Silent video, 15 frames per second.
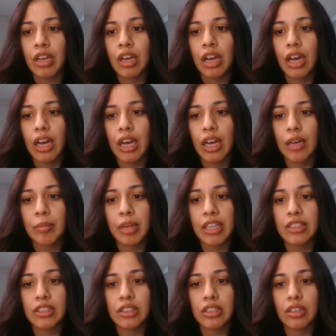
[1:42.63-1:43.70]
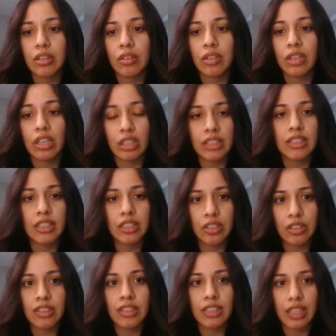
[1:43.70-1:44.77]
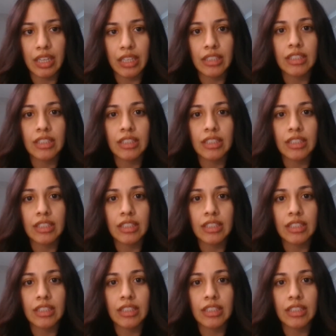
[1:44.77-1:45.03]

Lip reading: And so they'll continue to select